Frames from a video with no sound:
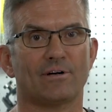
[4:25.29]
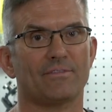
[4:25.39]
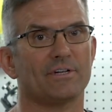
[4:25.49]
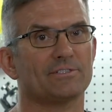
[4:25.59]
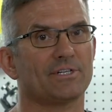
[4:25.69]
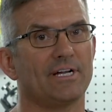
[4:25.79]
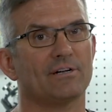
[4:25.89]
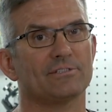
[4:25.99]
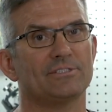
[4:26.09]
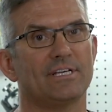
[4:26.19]
Go out there,
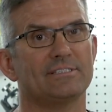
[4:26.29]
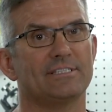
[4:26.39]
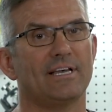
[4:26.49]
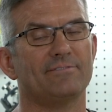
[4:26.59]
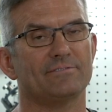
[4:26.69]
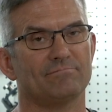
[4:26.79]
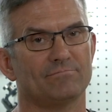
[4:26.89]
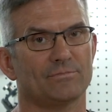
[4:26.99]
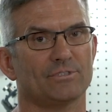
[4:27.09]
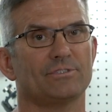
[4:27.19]
train hard, stay safe.
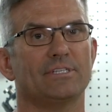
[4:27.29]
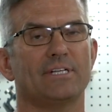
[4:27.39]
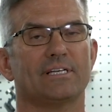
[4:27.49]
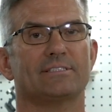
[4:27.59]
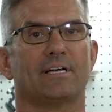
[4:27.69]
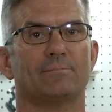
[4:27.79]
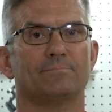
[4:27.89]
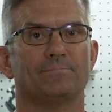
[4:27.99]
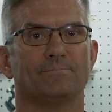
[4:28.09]
We'll see you next time.